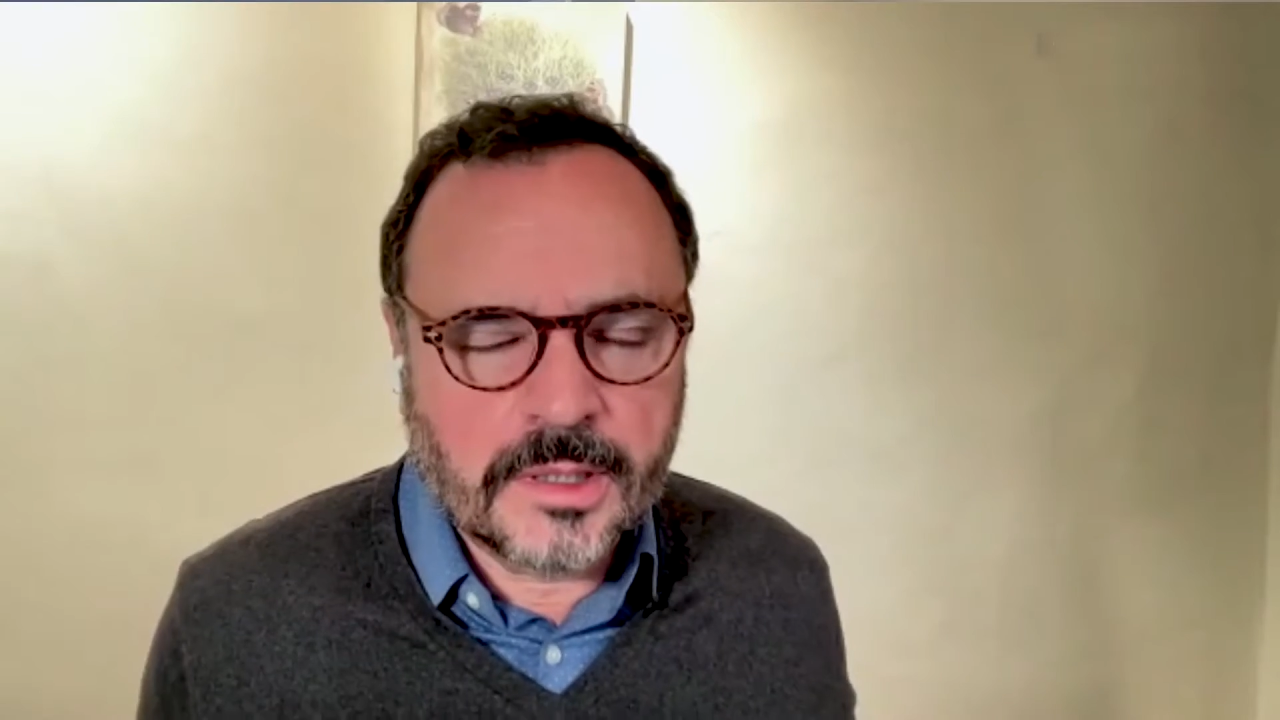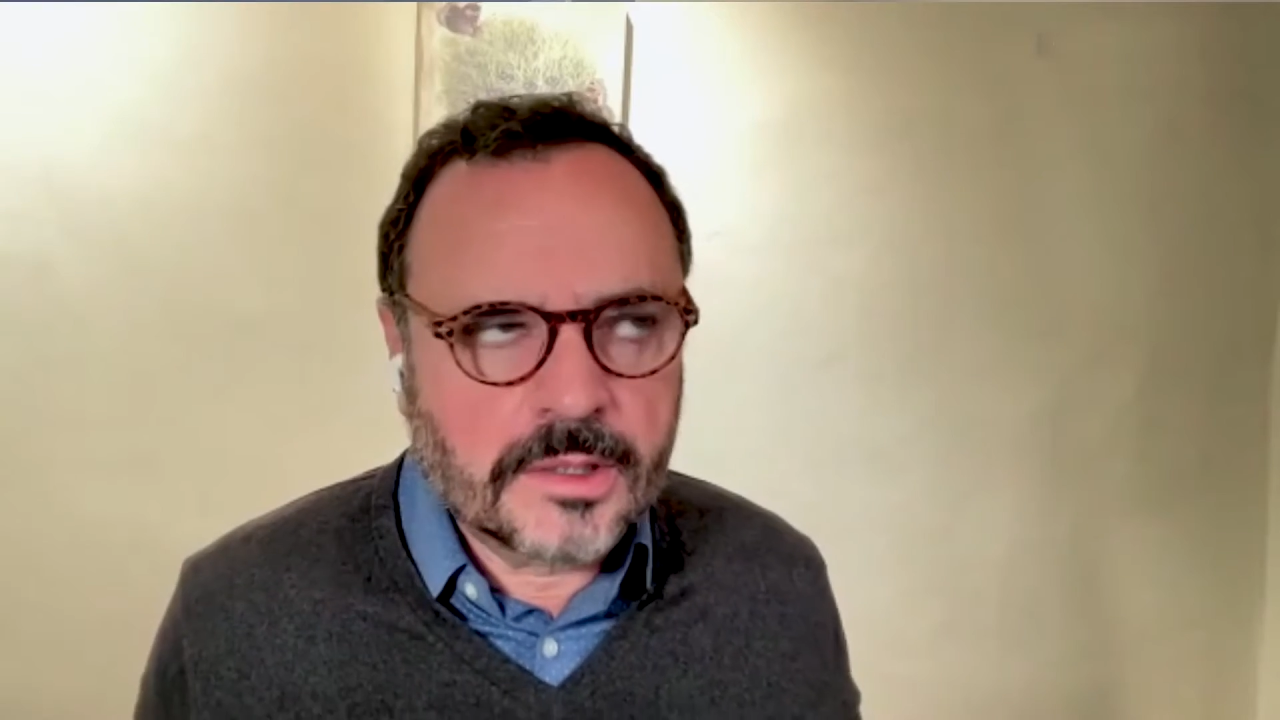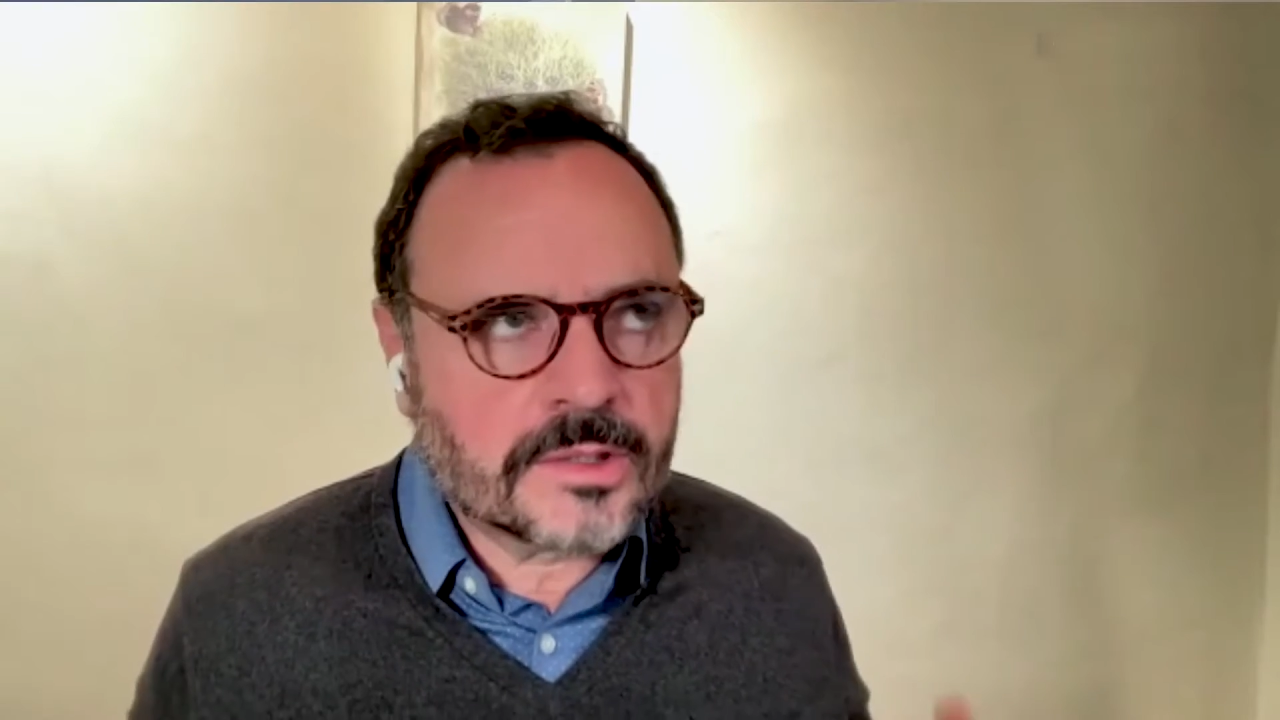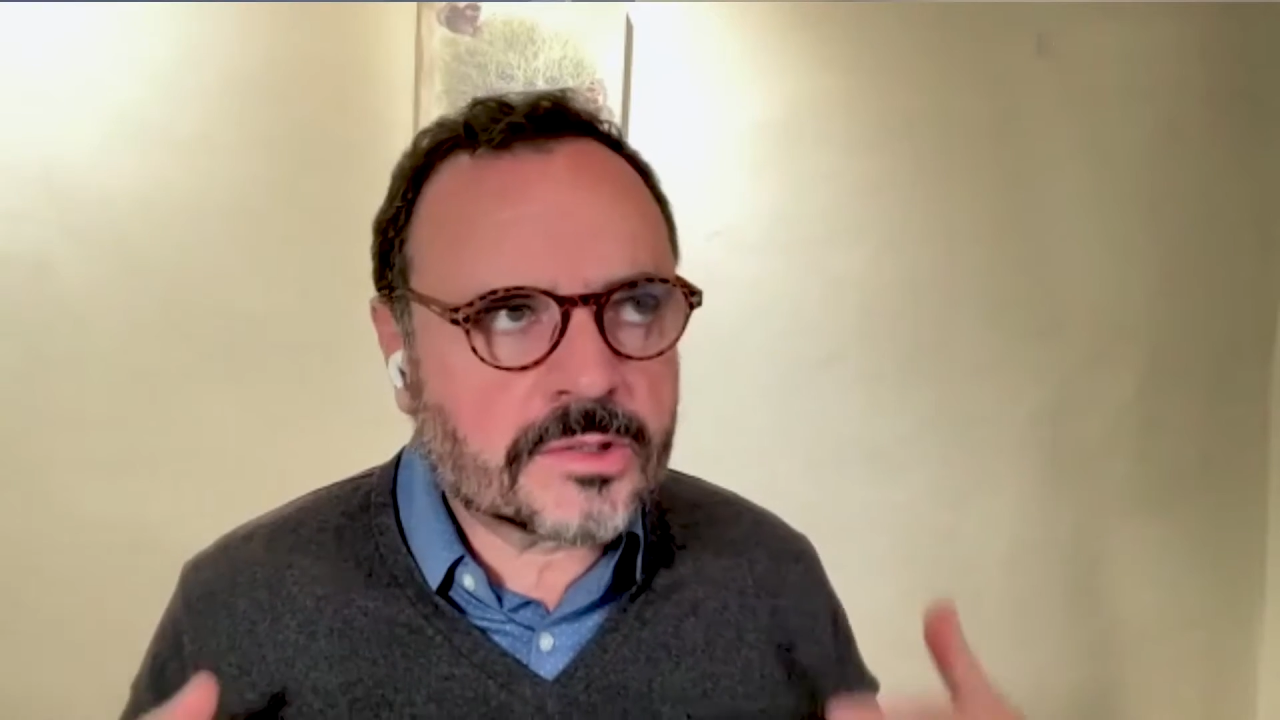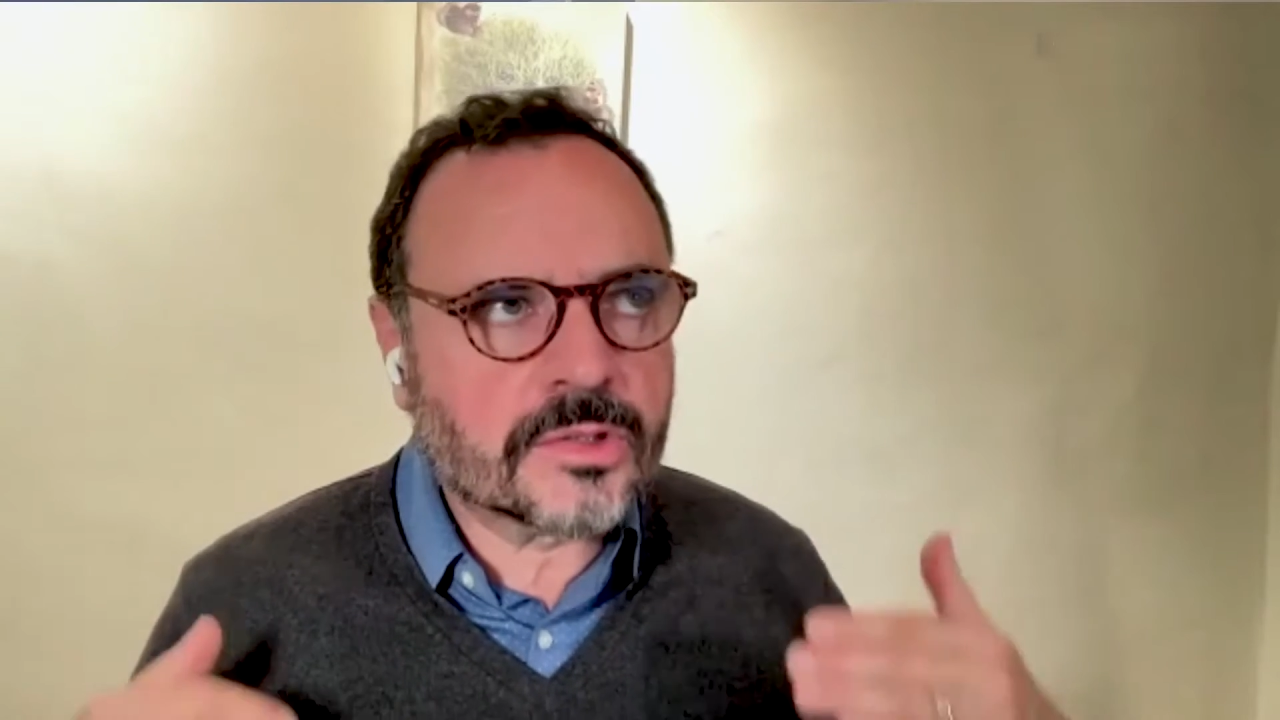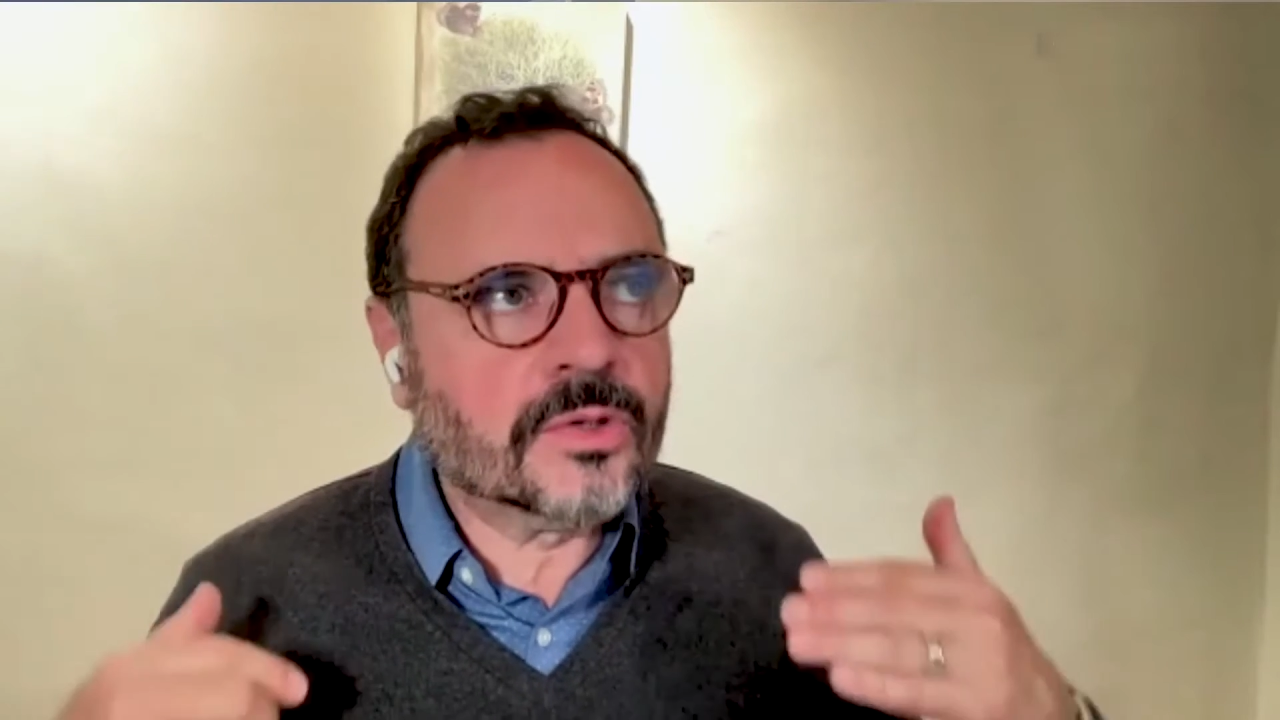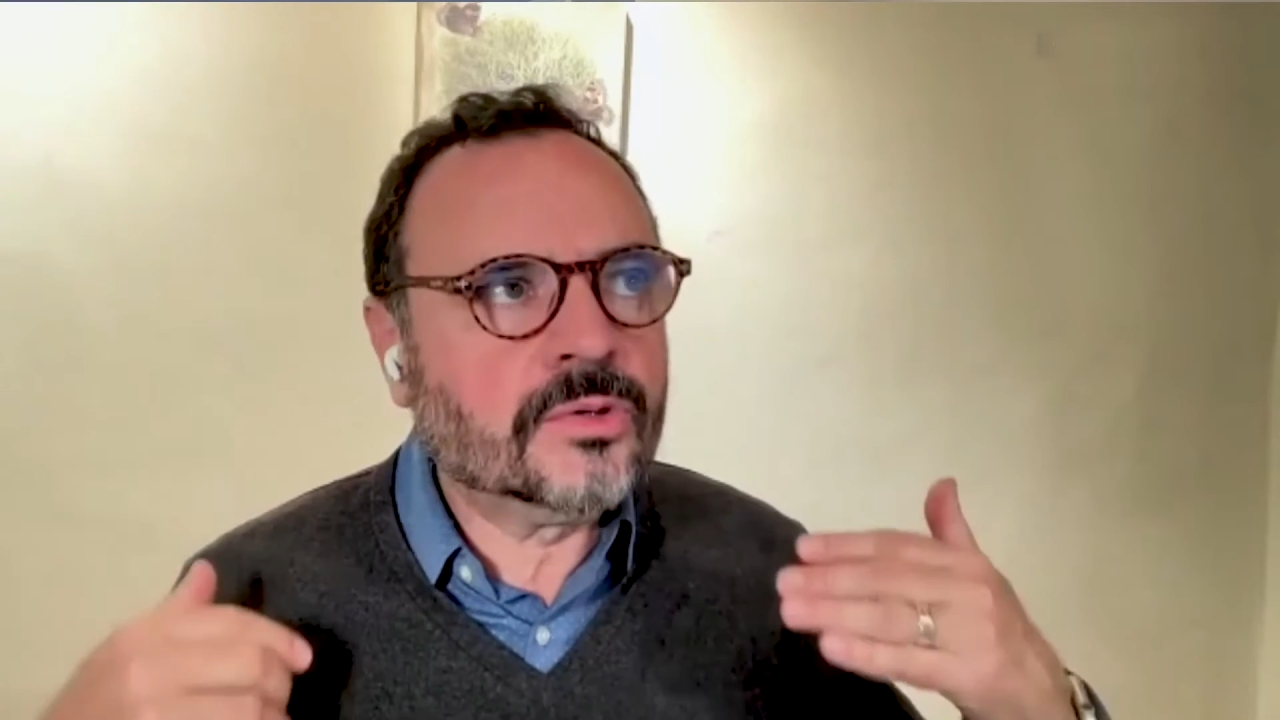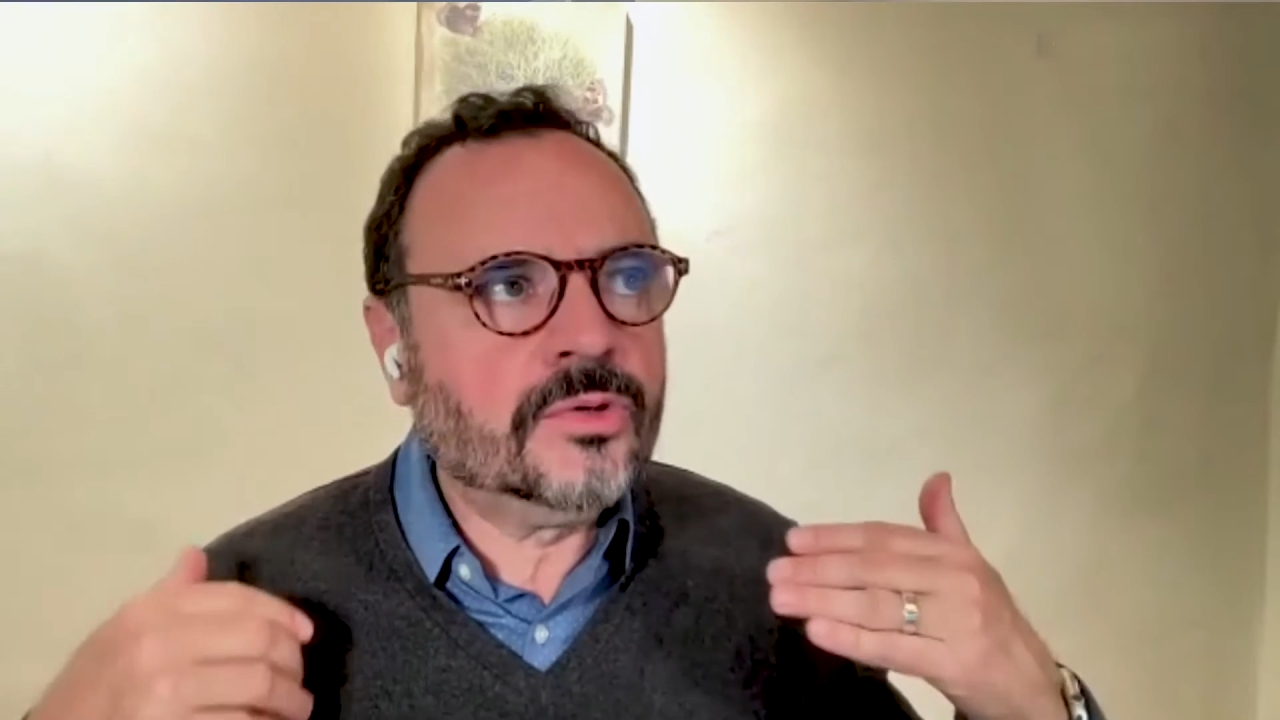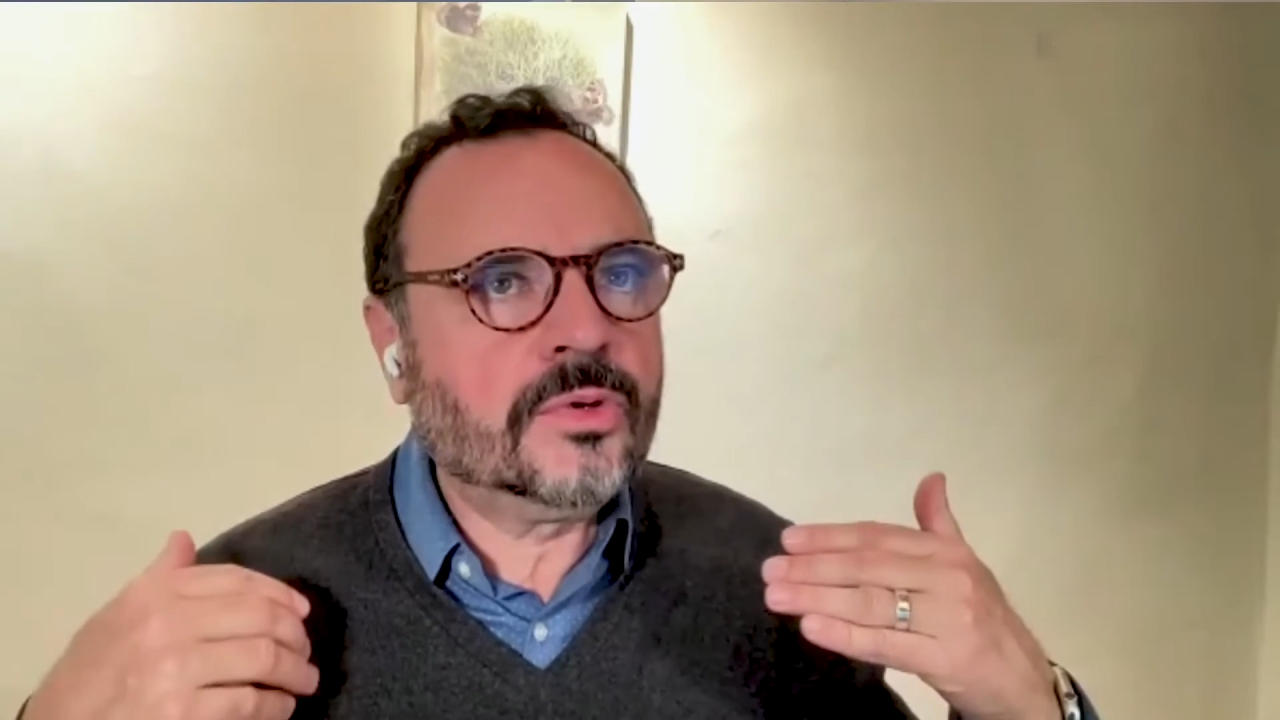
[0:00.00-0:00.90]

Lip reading: So you